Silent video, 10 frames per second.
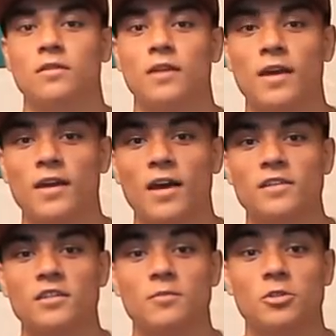Today
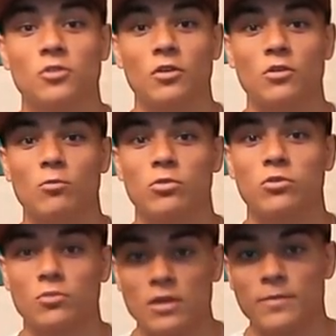guys, I'm going to be showing you
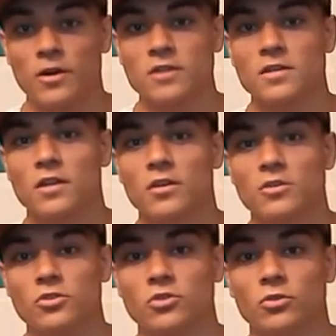three parts to hit on
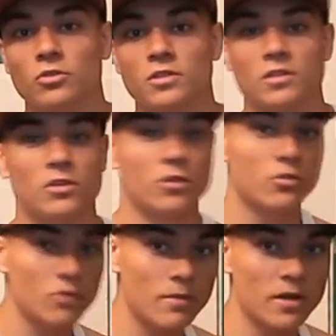your shoulders because there are
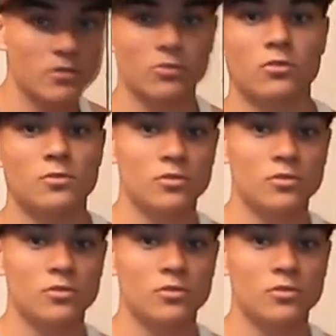three muscle groups.